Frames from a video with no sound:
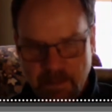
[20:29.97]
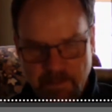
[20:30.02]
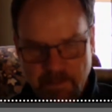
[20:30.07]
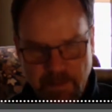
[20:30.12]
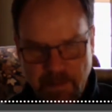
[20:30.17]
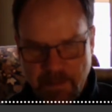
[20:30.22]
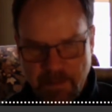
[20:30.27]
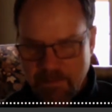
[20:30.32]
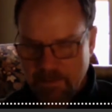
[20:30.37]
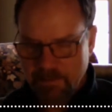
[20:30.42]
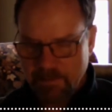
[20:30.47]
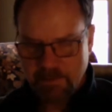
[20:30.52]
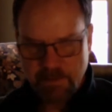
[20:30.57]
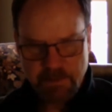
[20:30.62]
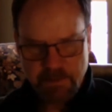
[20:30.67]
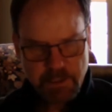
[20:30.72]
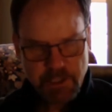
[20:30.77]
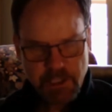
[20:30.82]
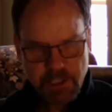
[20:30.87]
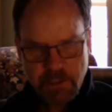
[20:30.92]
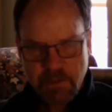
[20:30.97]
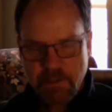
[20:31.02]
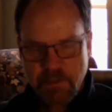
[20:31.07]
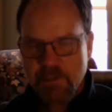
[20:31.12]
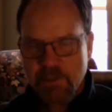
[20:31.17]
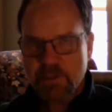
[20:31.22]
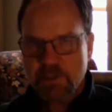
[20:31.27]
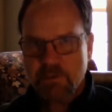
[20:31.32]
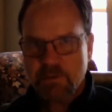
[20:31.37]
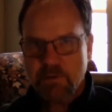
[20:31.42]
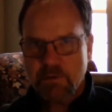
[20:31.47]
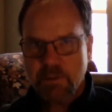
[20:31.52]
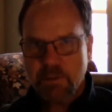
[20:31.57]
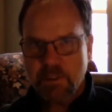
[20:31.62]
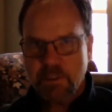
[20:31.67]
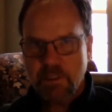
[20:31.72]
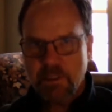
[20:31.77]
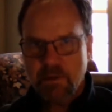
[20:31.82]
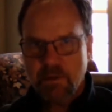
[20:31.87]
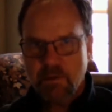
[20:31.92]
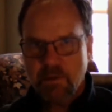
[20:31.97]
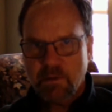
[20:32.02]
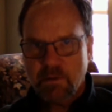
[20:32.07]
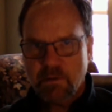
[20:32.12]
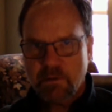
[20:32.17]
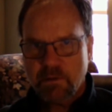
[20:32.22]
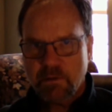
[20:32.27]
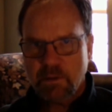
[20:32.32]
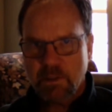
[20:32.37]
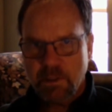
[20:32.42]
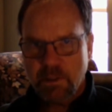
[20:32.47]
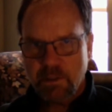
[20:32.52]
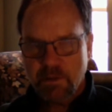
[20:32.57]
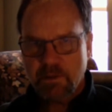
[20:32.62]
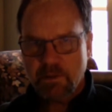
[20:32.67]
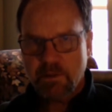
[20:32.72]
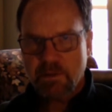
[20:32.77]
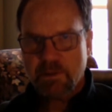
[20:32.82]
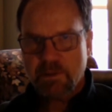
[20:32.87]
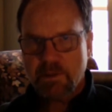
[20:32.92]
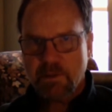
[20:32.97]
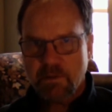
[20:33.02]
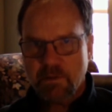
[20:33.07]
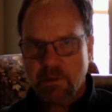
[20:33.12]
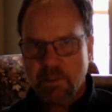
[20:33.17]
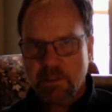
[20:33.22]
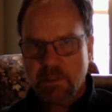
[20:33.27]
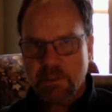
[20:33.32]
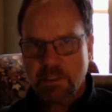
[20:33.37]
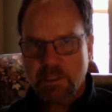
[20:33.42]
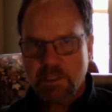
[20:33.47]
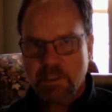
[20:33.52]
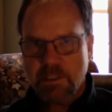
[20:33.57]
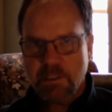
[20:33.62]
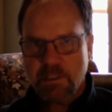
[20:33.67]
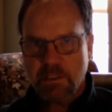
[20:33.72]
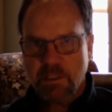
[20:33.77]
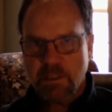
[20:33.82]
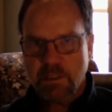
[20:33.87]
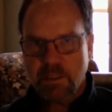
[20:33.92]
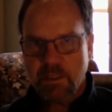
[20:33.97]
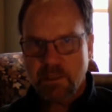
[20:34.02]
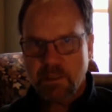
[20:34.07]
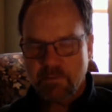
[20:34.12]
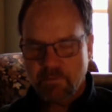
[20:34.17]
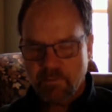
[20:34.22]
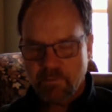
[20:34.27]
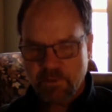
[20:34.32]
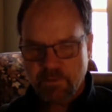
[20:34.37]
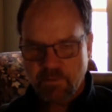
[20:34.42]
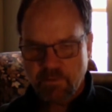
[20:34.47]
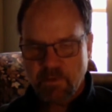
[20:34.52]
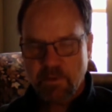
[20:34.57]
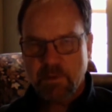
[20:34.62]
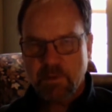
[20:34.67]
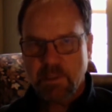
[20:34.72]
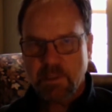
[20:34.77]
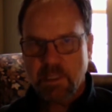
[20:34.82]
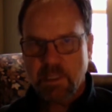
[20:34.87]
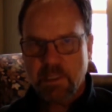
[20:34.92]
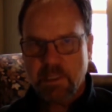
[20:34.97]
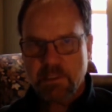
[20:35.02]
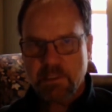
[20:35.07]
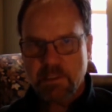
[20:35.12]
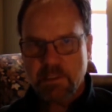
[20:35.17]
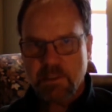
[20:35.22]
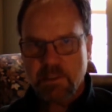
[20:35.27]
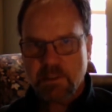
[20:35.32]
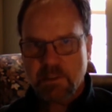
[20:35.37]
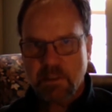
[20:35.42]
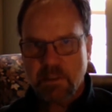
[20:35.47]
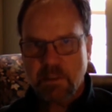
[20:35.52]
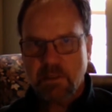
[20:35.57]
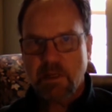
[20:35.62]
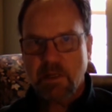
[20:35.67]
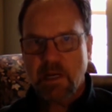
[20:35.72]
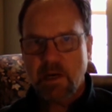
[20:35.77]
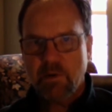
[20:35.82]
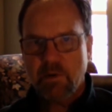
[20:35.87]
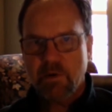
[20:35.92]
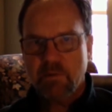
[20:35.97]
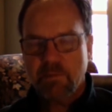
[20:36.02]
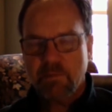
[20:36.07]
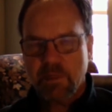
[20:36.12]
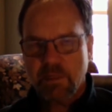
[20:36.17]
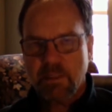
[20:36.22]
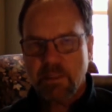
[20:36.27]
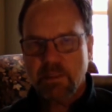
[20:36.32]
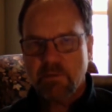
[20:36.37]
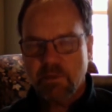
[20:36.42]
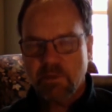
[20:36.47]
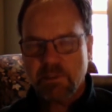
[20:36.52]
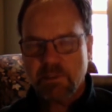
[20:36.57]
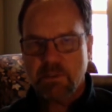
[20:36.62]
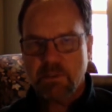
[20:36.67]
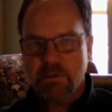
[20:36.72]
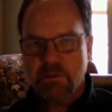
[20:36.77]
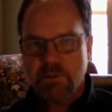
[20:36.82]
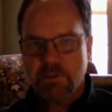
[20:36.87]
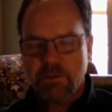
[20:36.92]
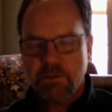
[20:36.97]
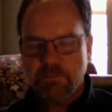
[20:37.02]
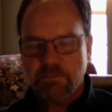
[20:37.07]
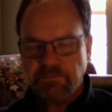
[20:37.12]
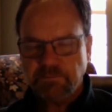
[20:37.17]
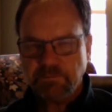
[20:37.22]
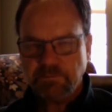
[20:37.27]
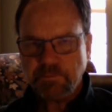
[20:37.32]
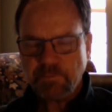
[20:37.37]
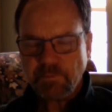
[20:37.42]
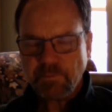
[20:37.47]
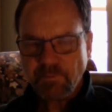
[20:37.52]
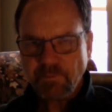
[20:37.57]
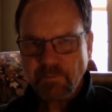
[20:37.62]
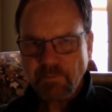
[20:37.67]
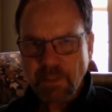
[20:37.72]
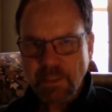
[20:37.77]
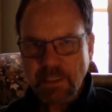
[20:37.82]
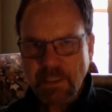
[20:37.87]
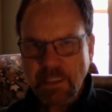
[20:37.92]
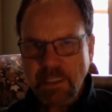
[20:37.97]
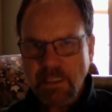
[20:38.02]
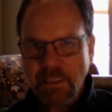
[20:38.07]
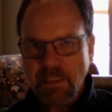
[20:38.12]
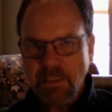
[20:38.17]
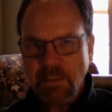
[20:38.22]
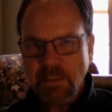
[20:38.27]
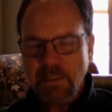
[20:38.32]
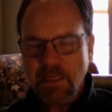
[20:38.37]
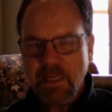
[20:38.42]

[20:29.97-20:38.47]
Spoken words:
I'll just share the story here locally. There's an organization that was formed in the last year. It's called Our Monthly Resolution. And